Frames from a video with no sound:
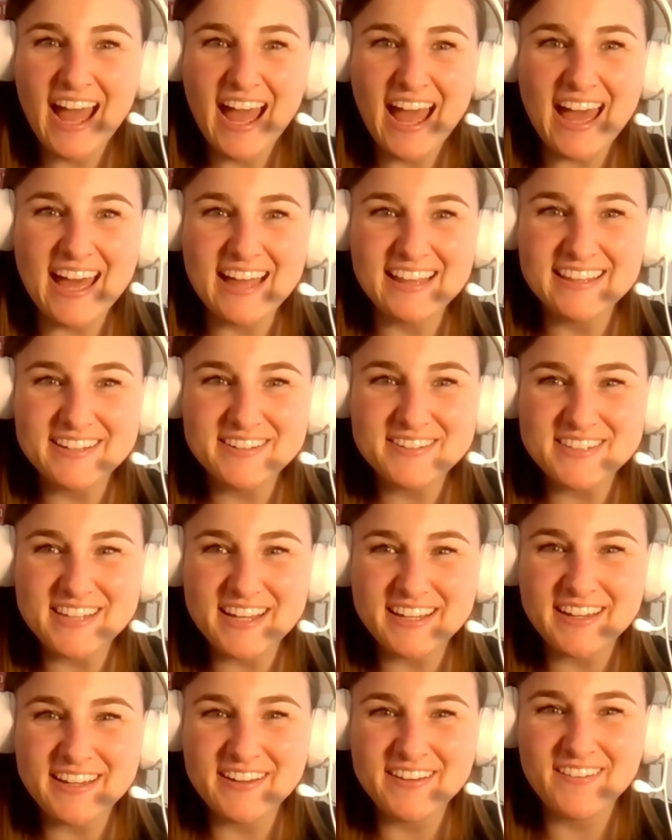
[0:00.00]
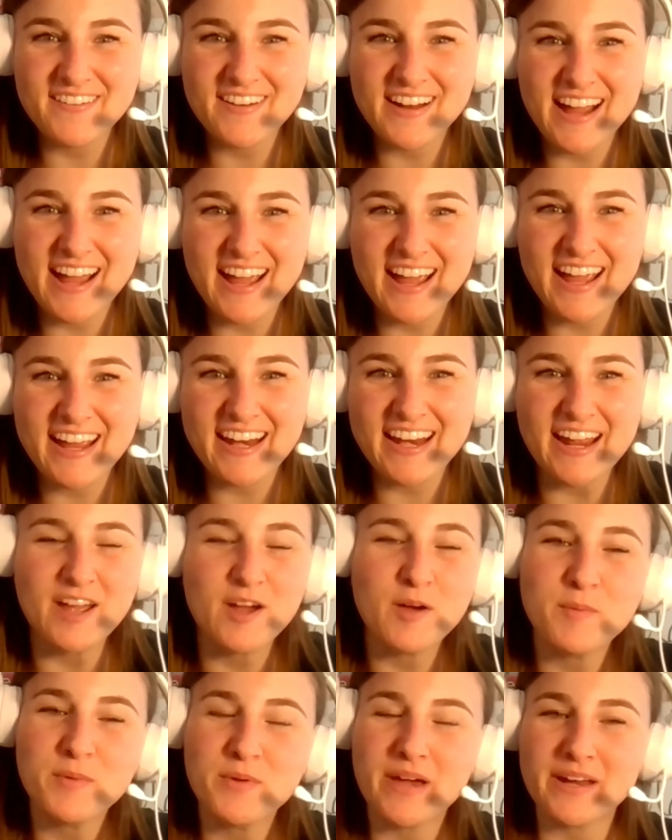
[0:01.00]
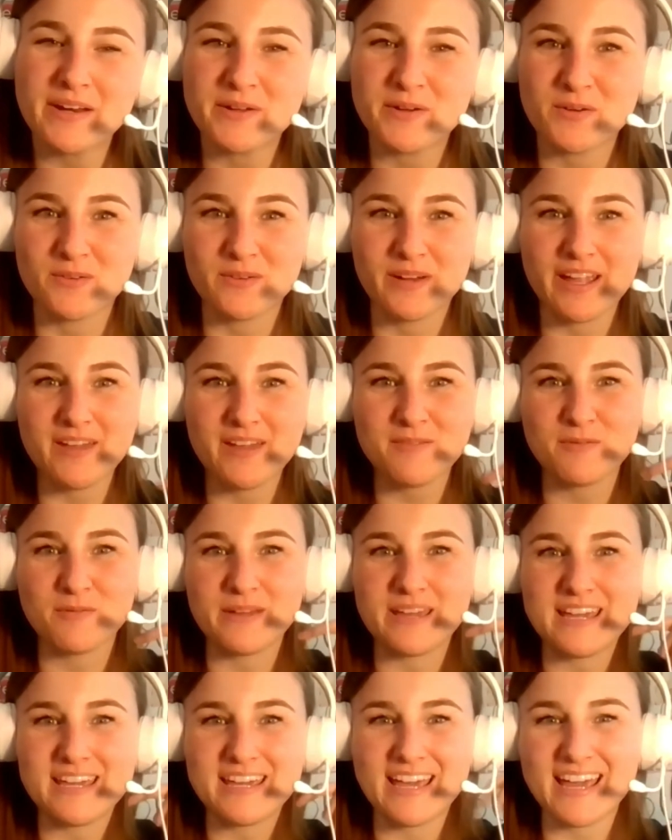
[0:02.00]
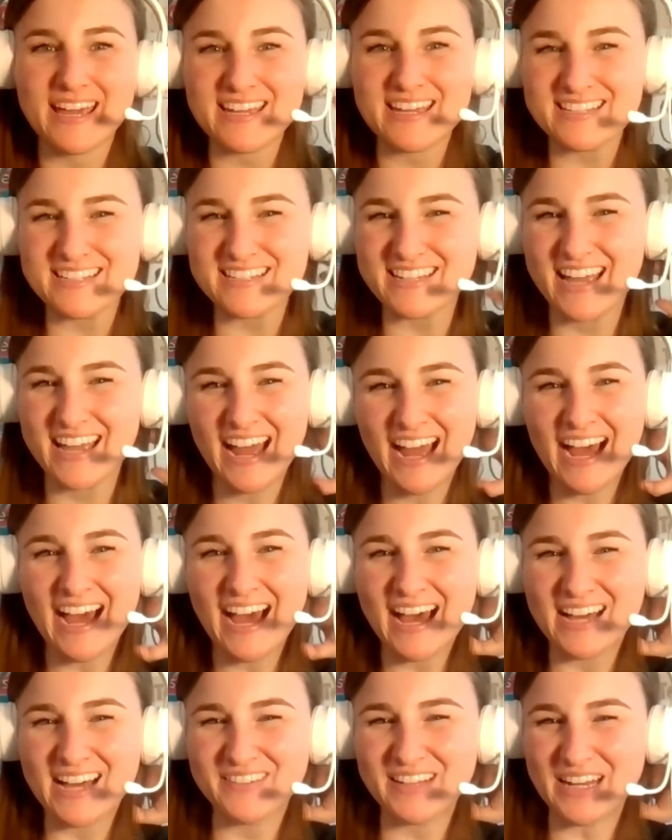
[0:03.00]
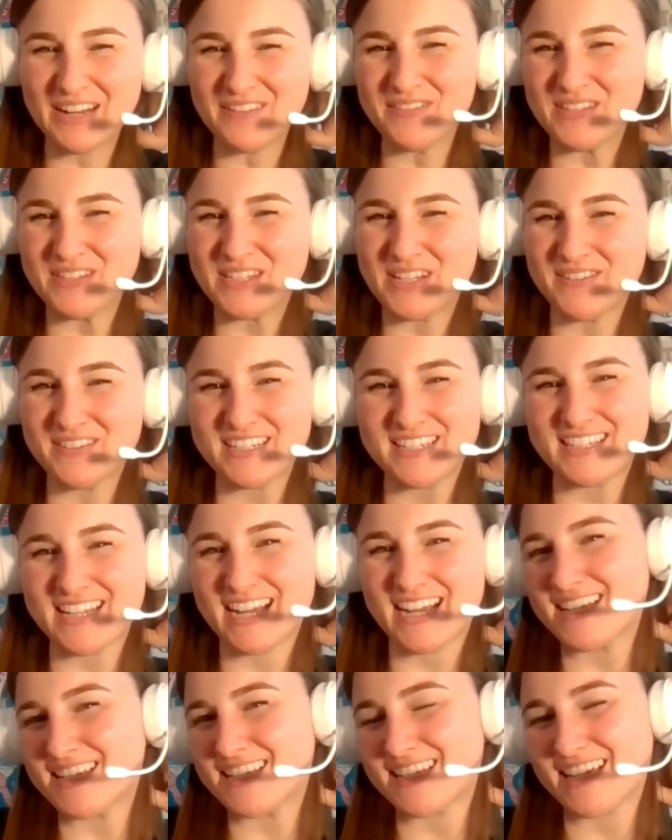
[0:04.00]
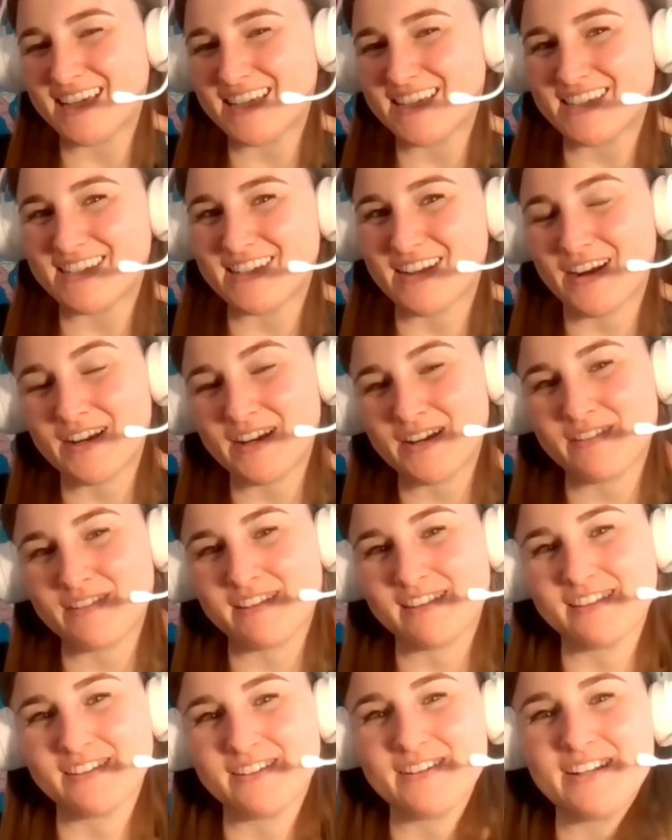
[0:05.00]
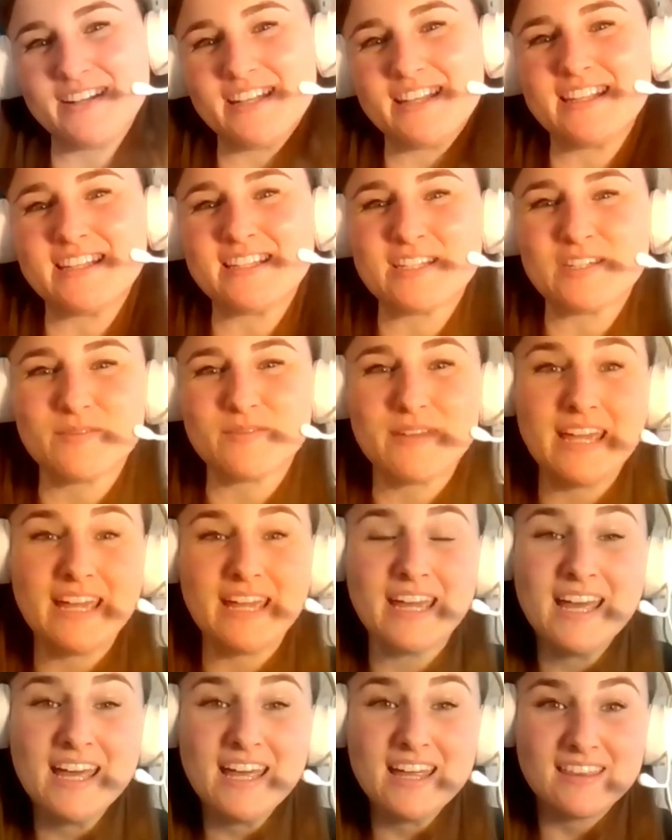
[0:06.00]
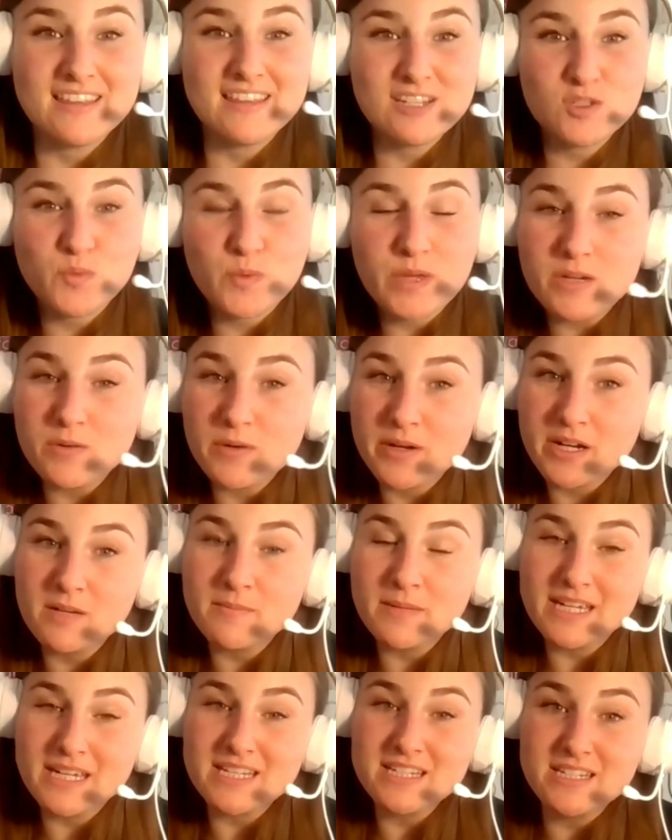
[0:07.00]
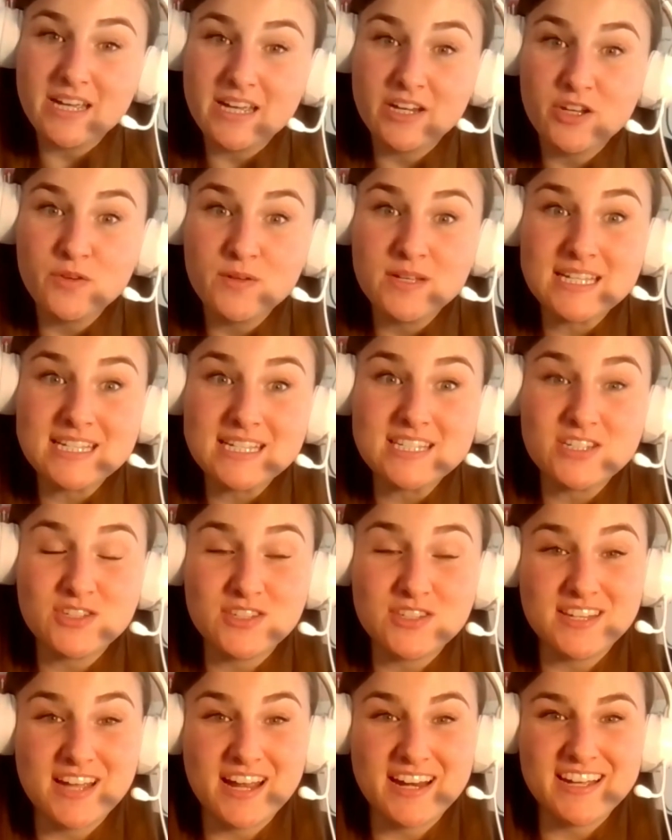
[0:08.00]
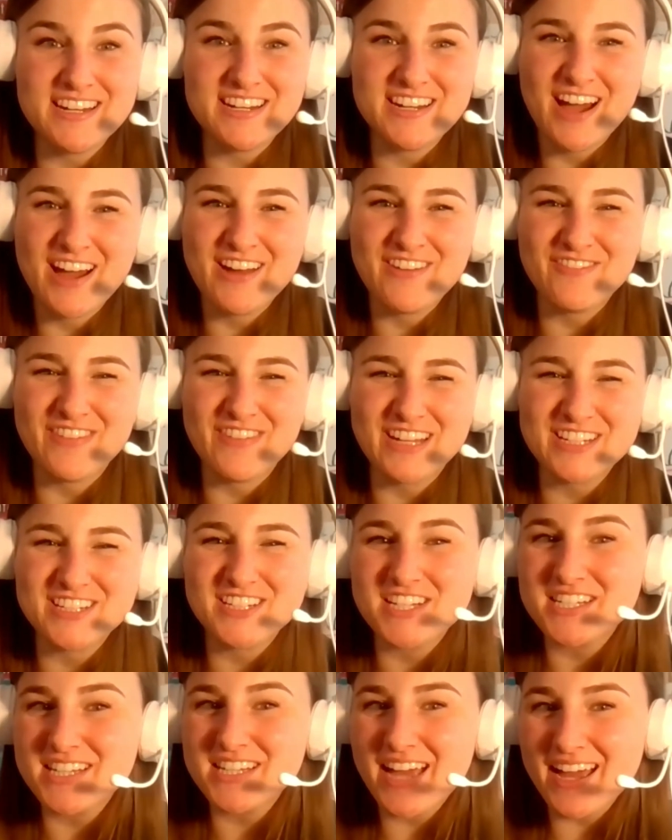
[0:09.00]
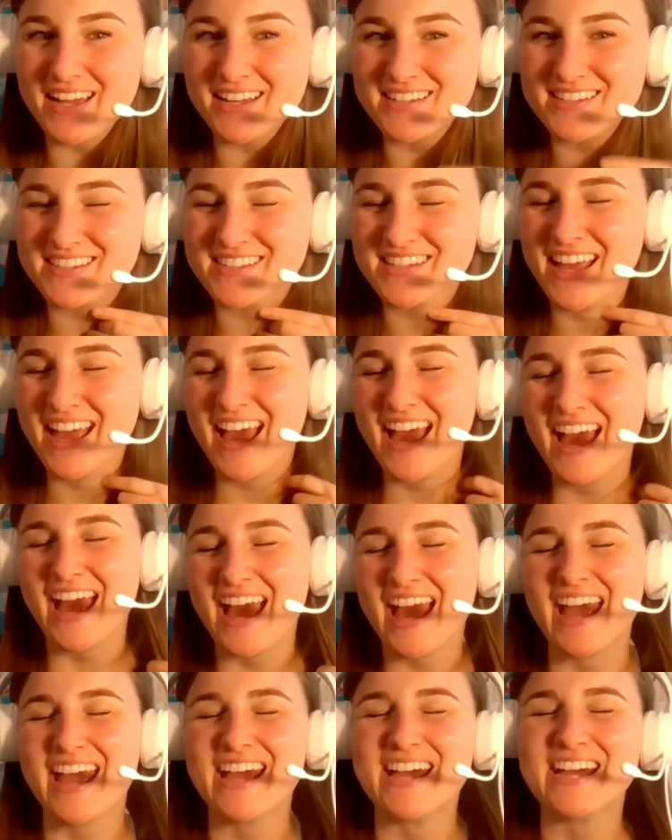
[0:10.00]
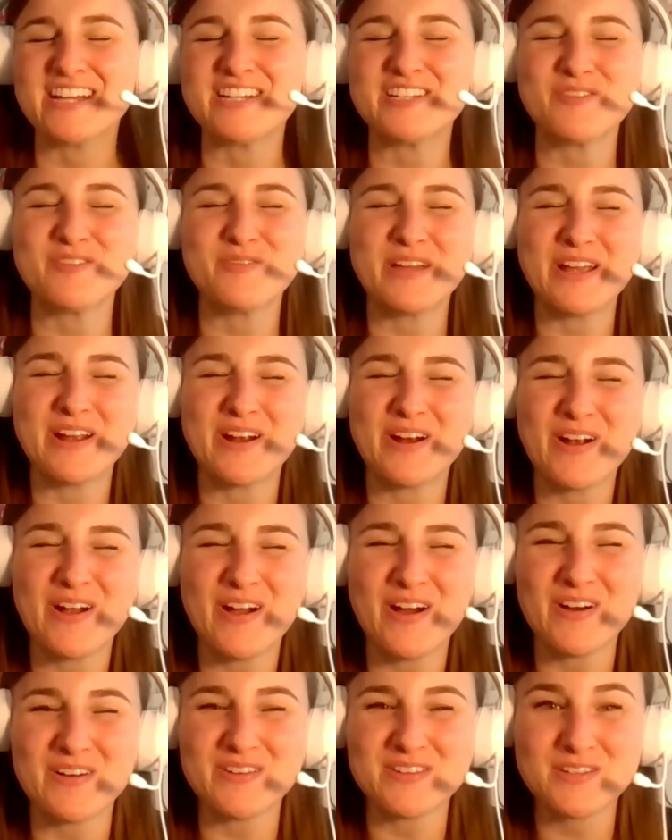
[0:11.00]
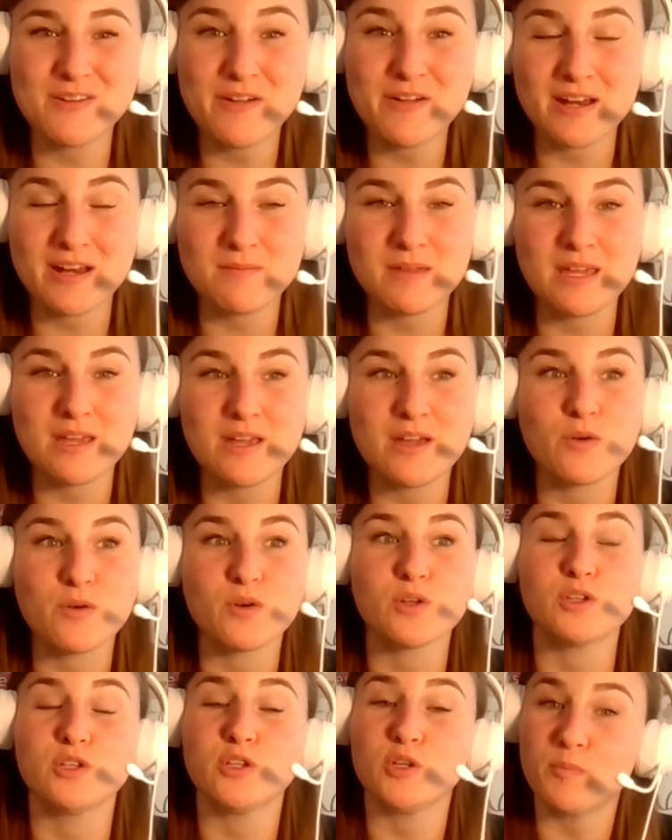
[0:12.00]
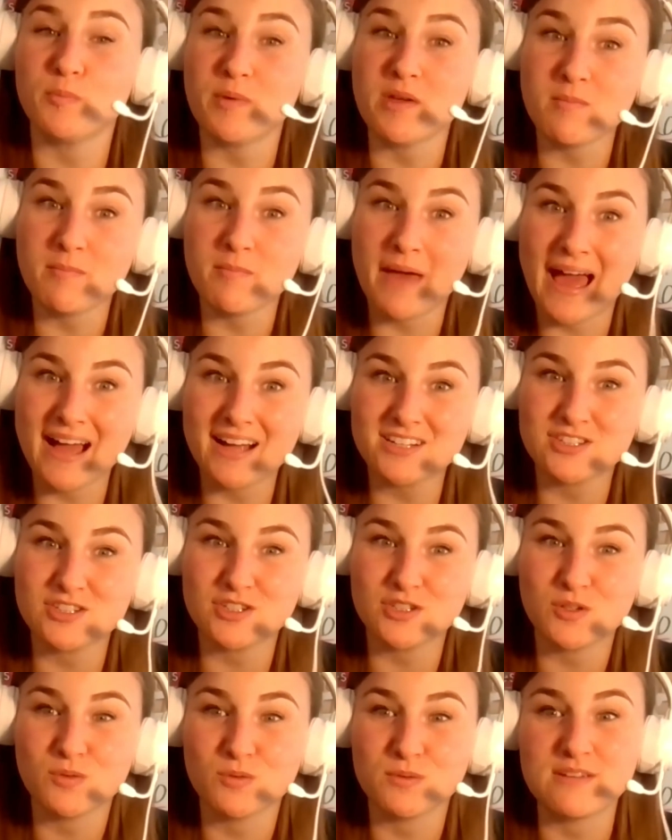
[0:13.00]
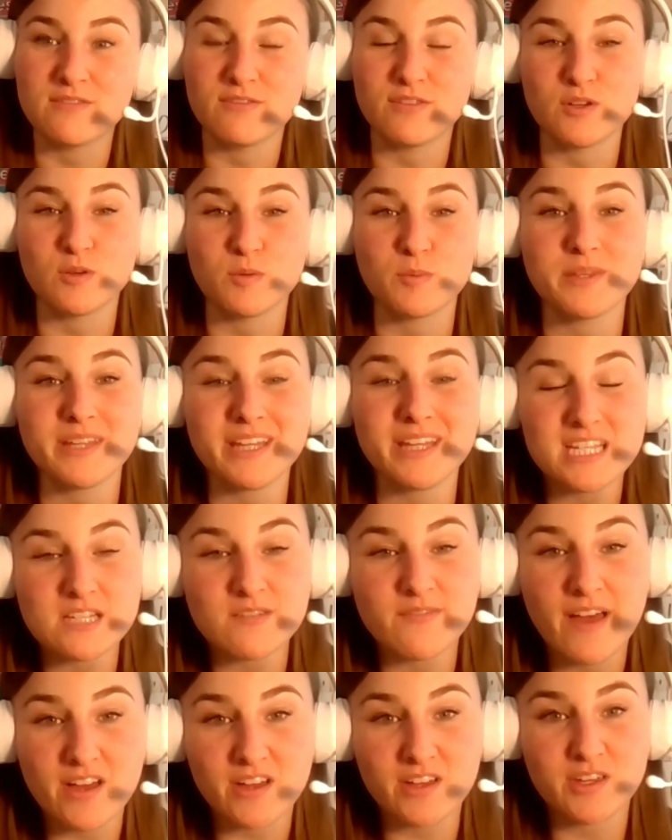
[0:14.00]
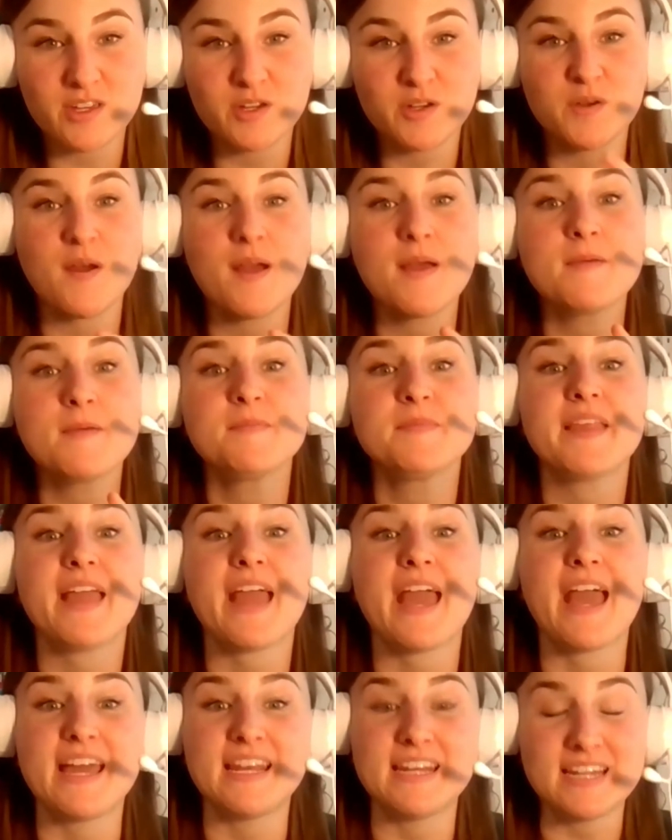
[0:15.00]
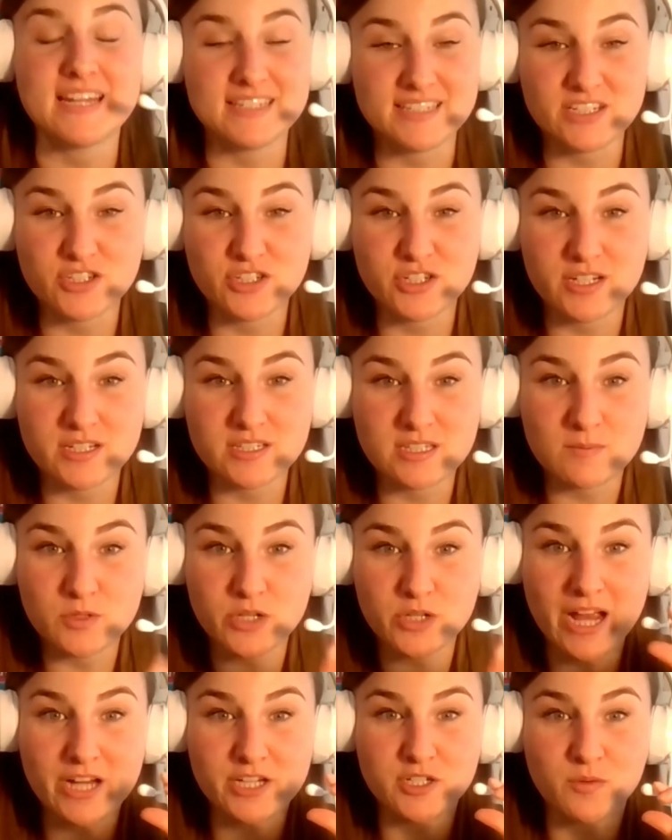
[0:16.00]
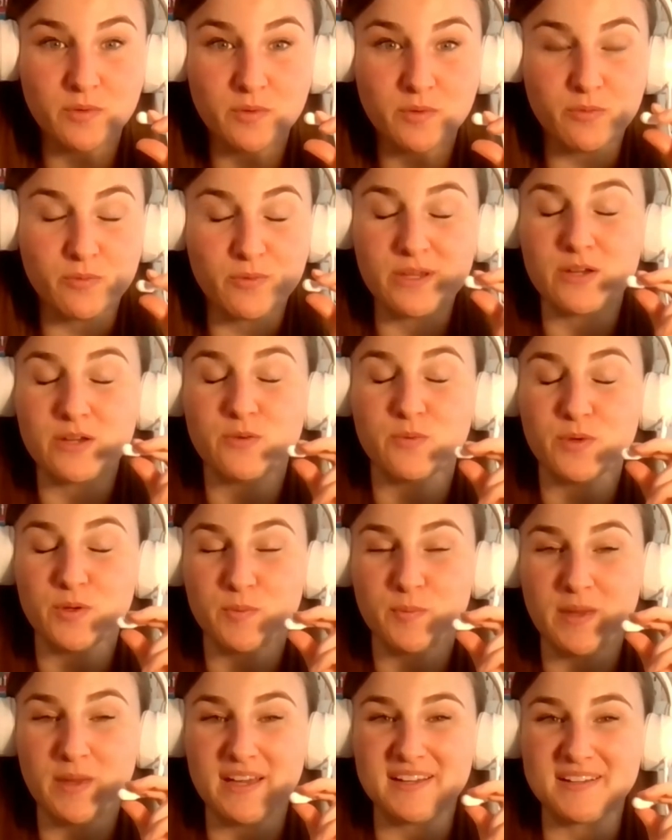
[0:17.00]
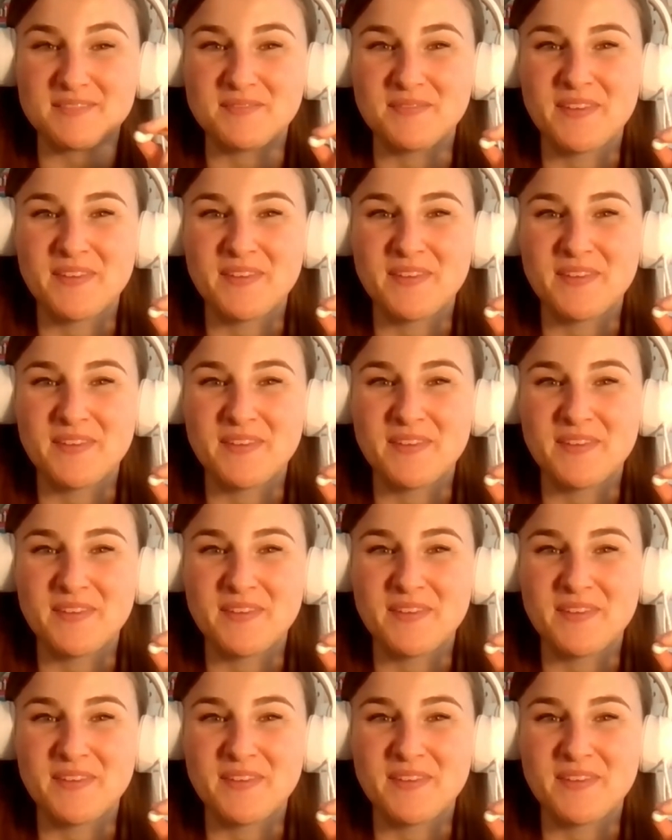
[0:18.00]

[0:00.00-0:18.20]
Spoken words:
Hello, second grade. I hope you had a great weekend. And I'm so excited to get started with learning this week. This week, we're going to be continuing to study nonfiction texts, and we are also going to be looping back to review place value and addition and subtraction with regrouping.